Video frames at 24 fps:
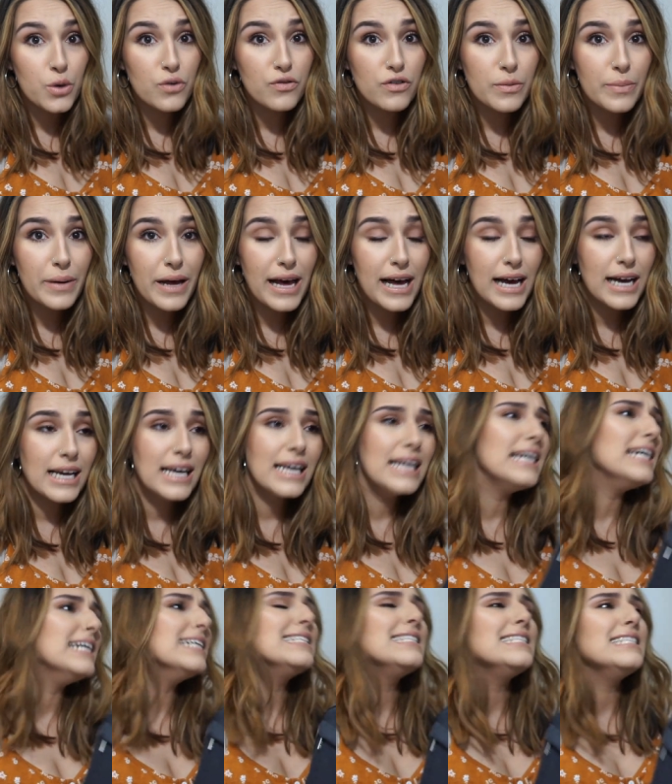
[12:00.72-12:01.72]
overpack,
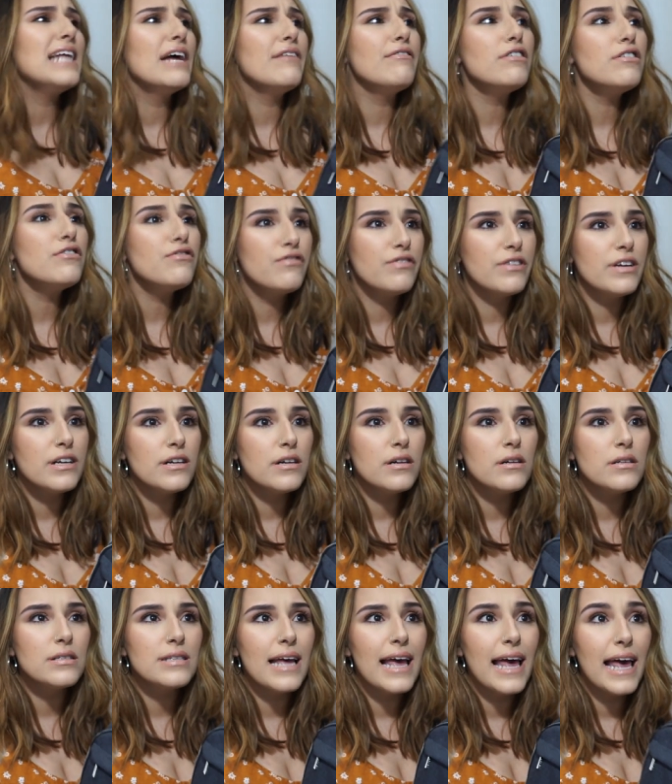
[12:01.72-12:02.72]
it never
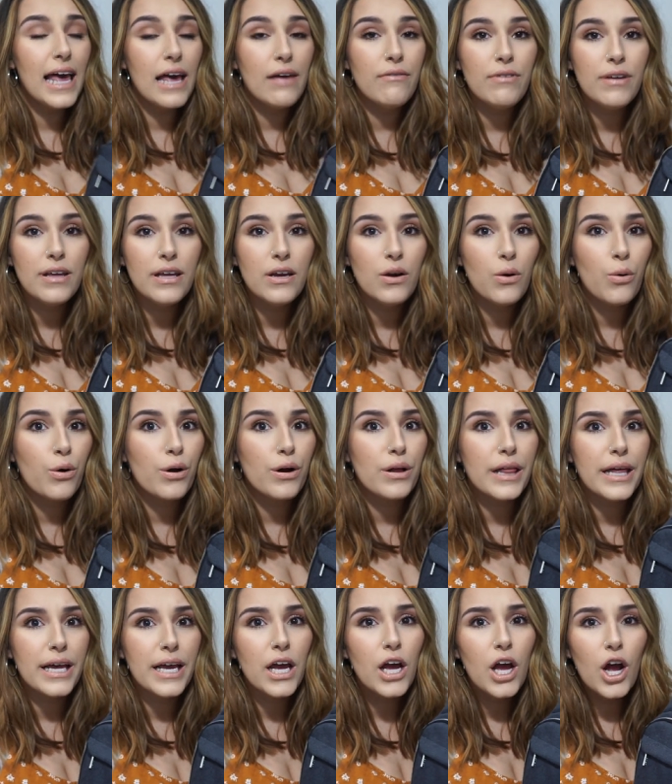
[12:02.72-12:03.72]
feels heavy or
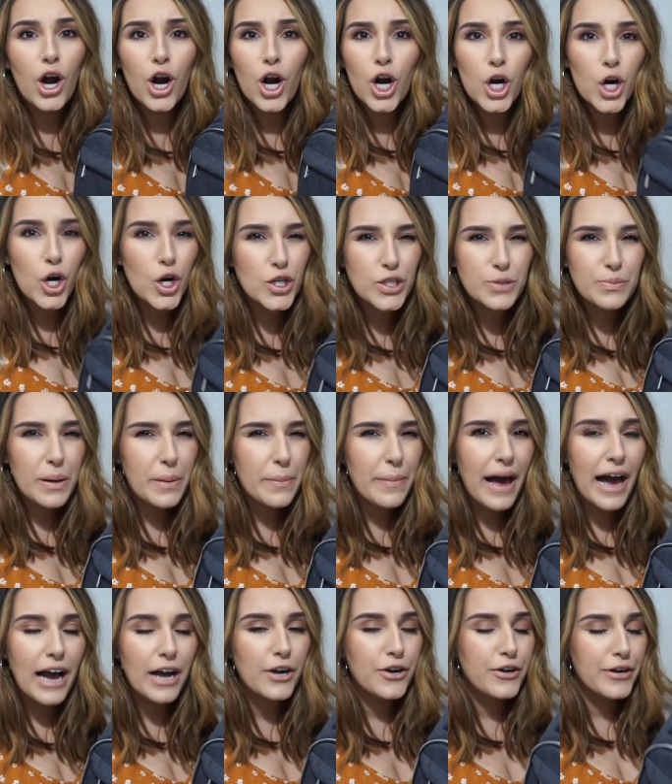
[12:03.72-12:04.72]
like hurts my
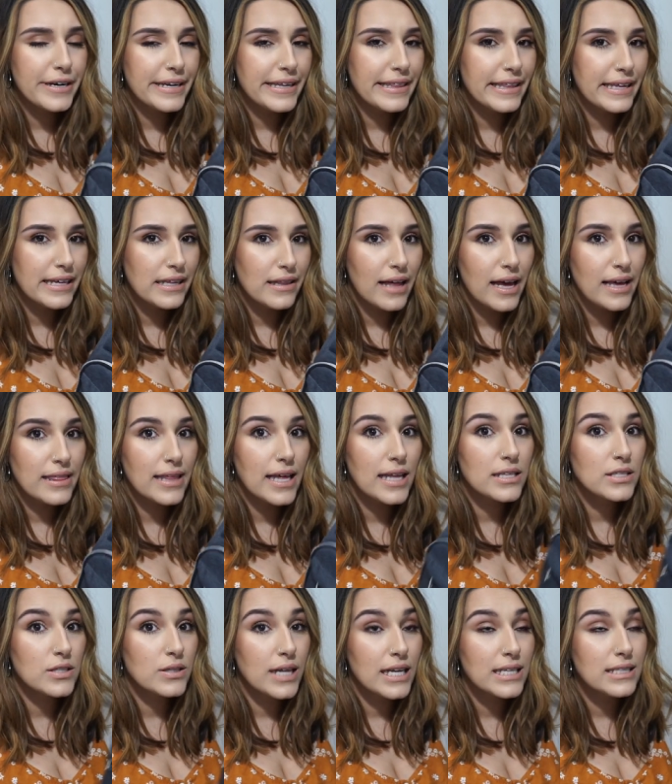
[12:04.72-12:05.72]
back or anything like
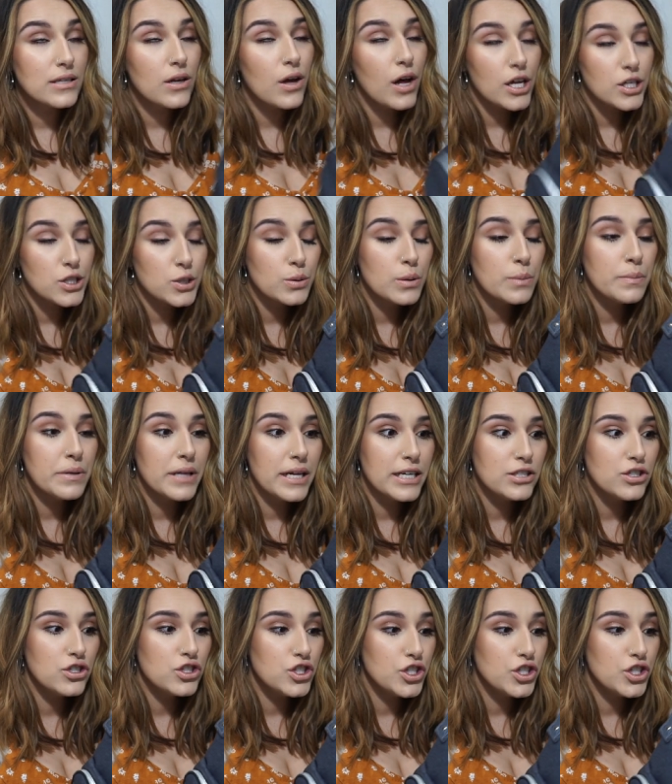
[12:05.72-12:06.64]
that. So that's also a plus